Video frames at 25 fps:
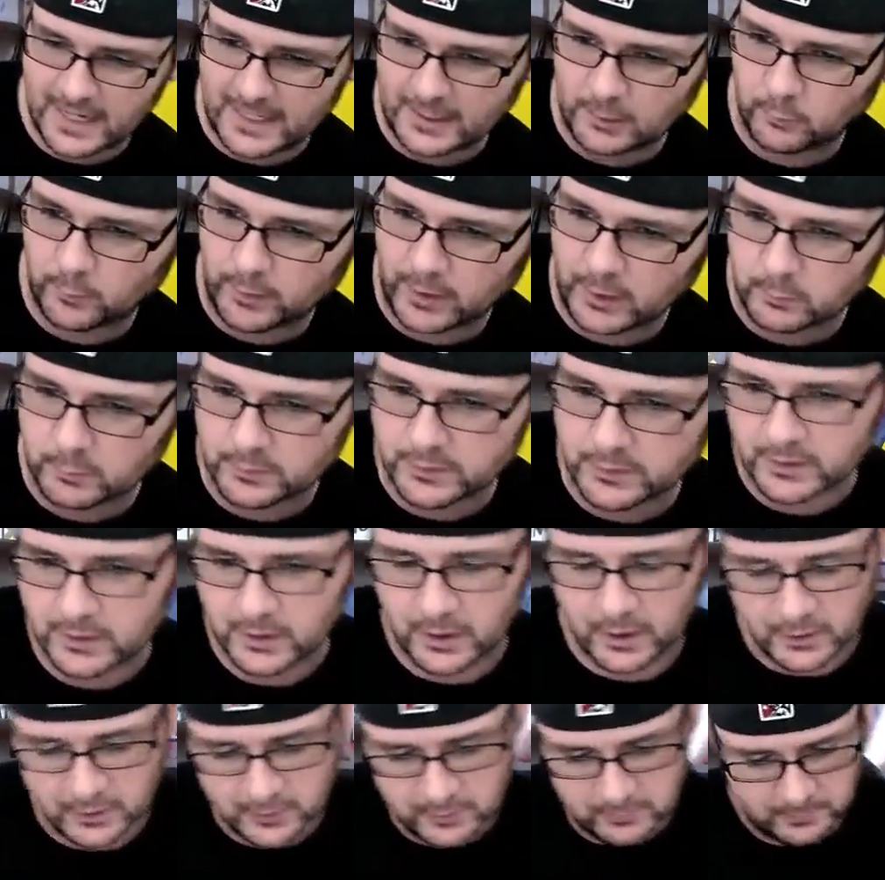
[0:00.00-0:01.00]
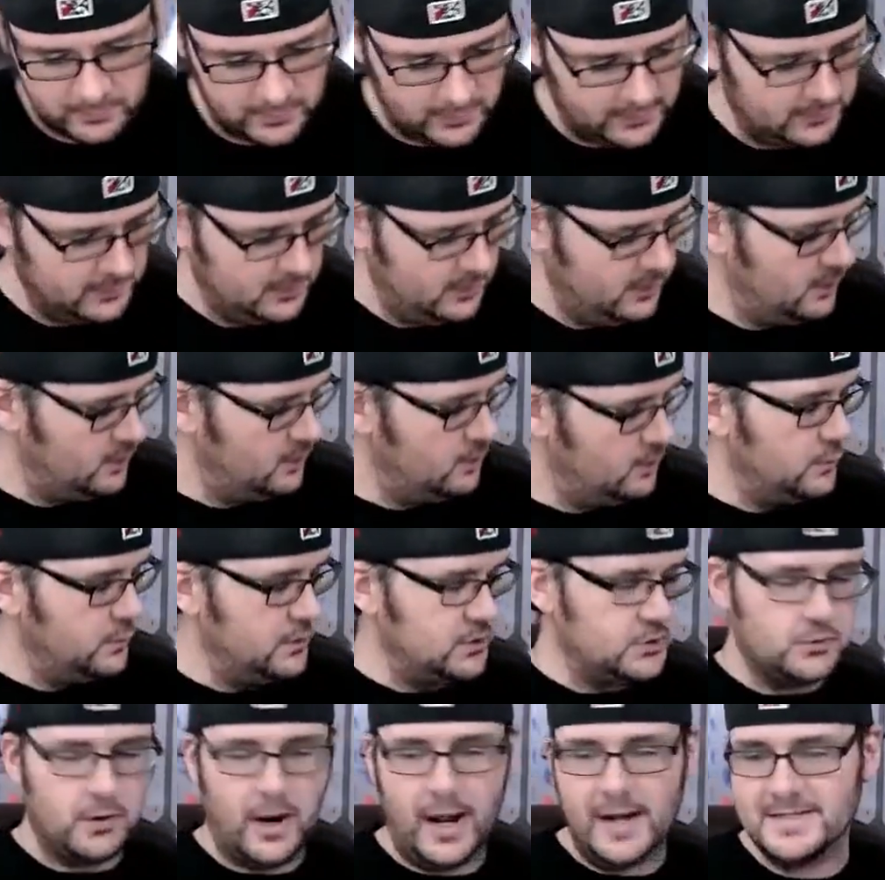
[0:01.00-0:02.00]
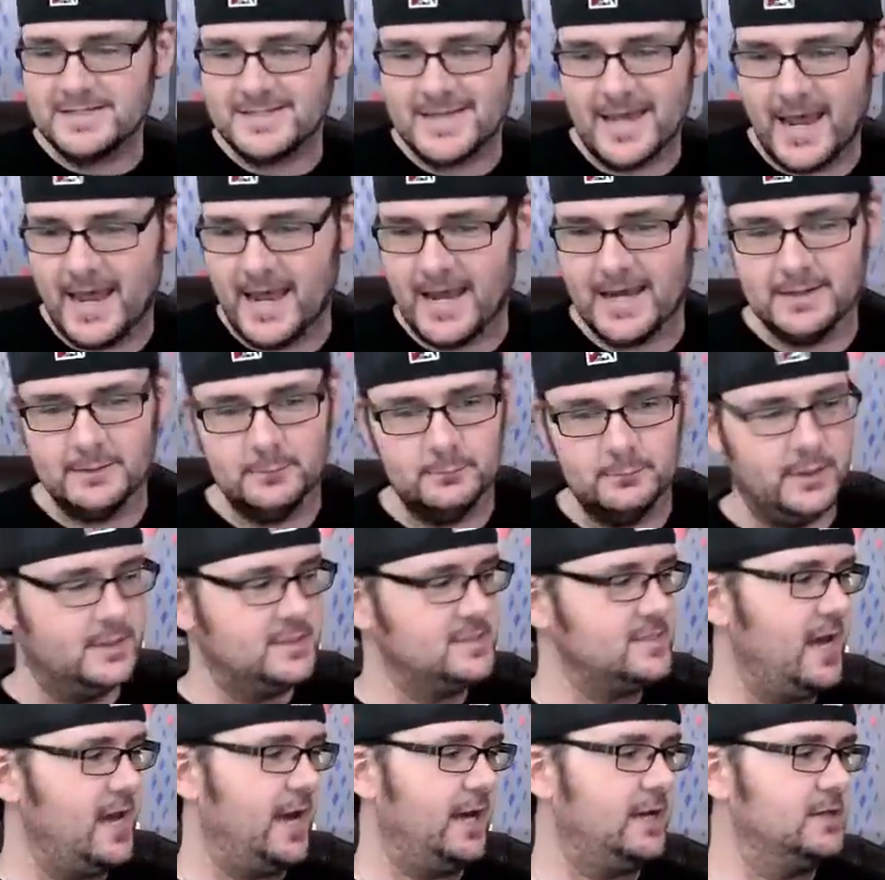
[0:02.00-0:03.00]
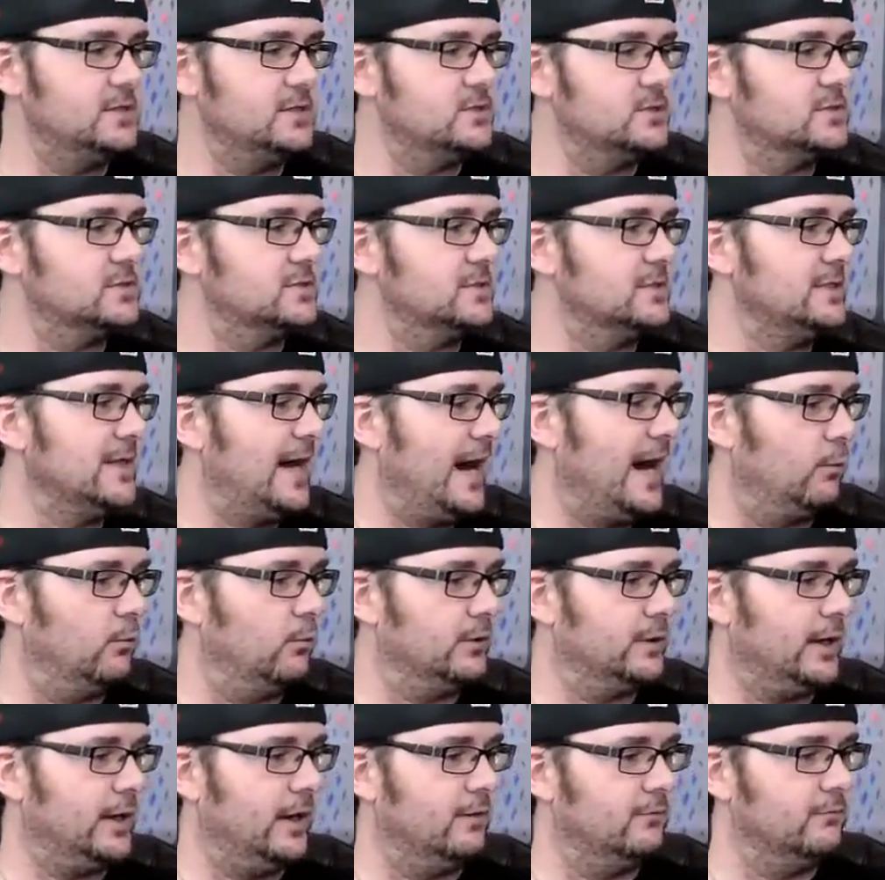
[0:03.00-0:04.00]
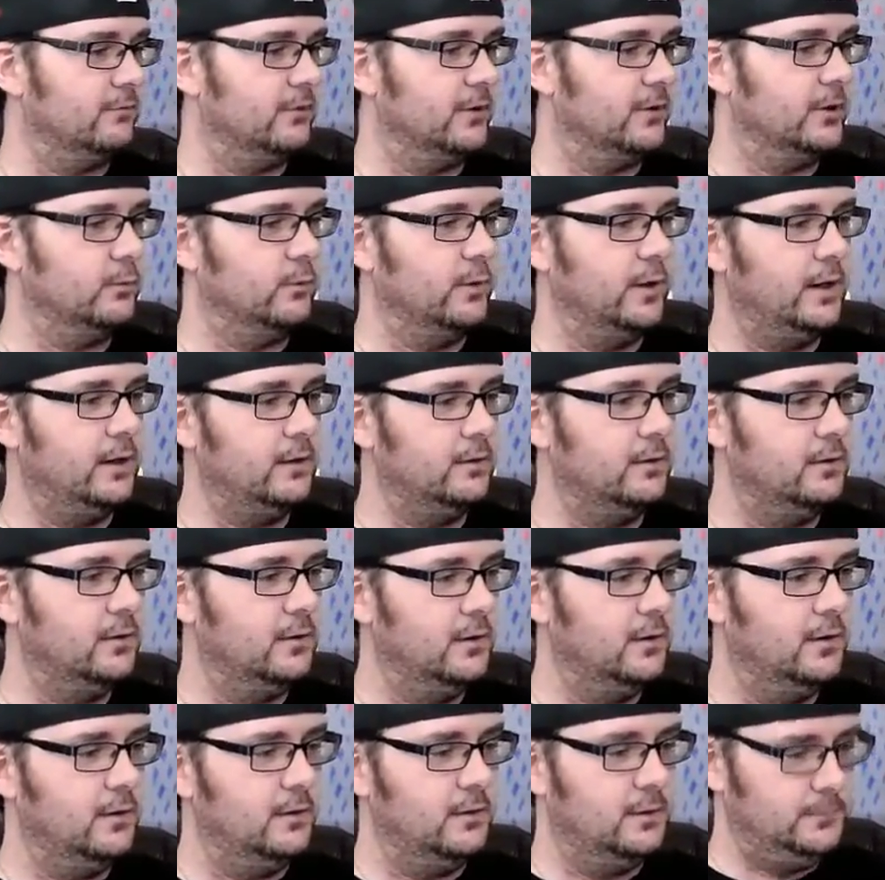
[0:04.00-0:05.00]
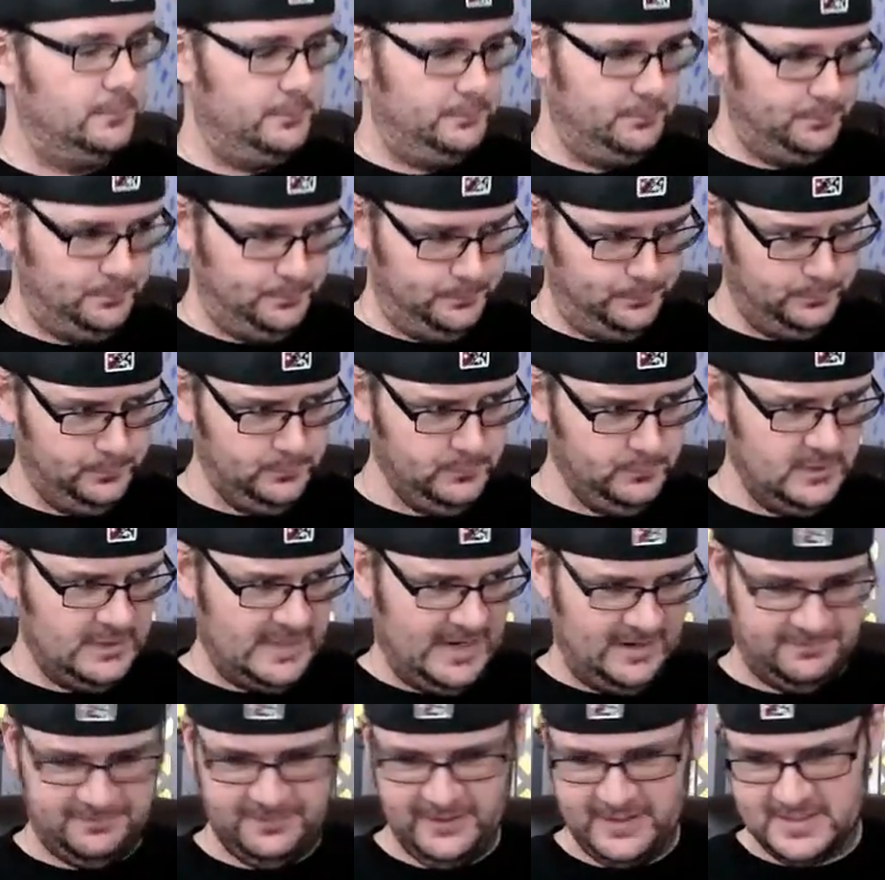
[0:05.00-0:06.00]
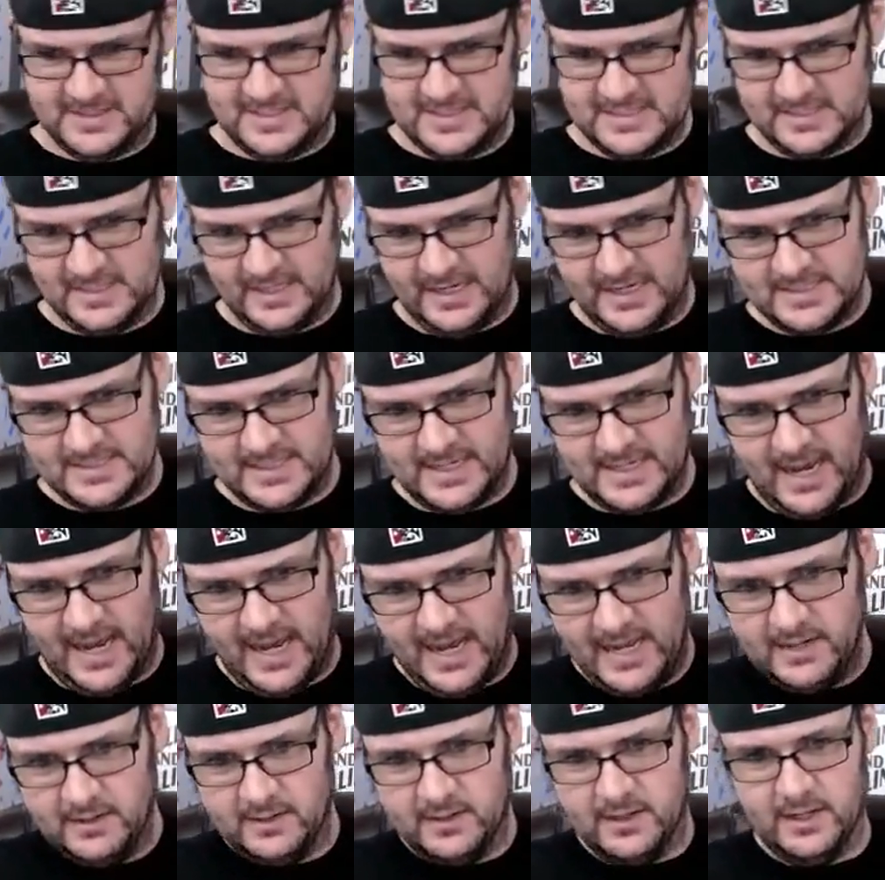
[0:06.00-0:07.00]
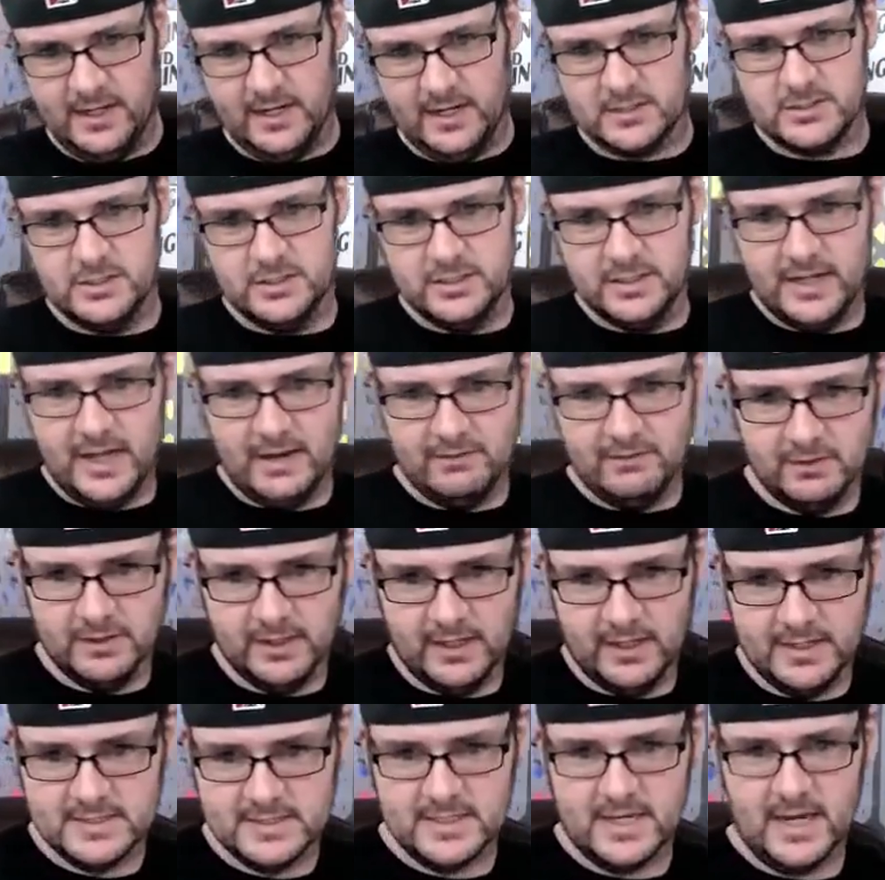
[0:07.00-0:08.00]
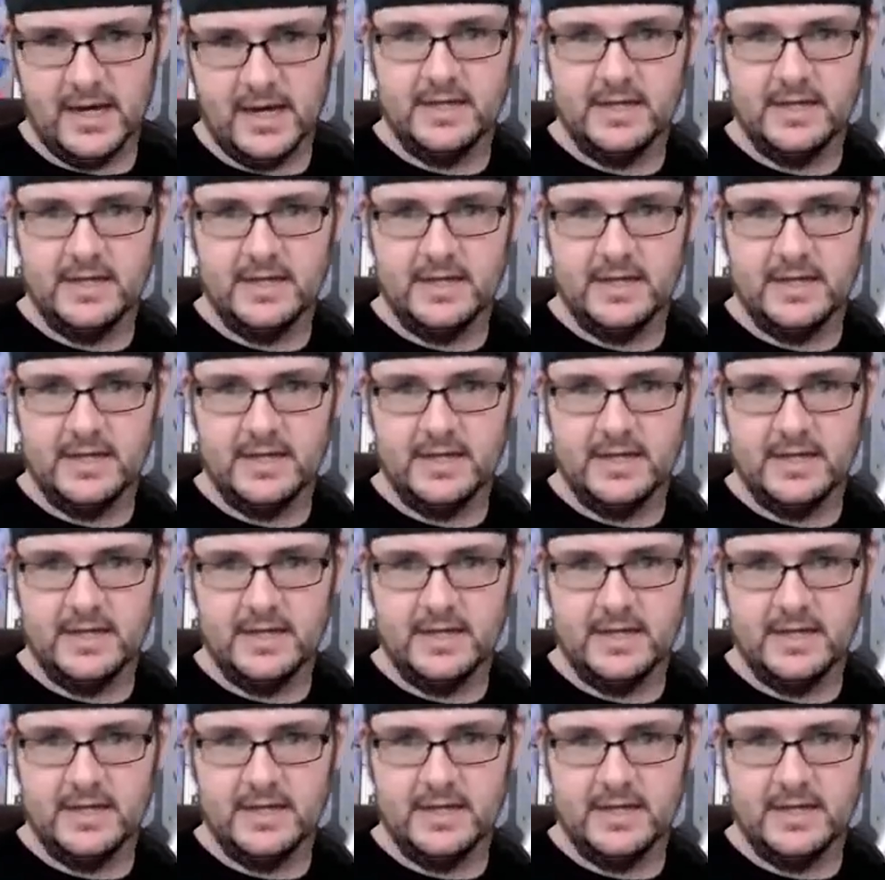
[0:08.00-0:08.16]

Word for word: kind of weird with the color, but we tried tan, and tan just did not work out very well. And I fixed his lazy eye. He actually did have a lazy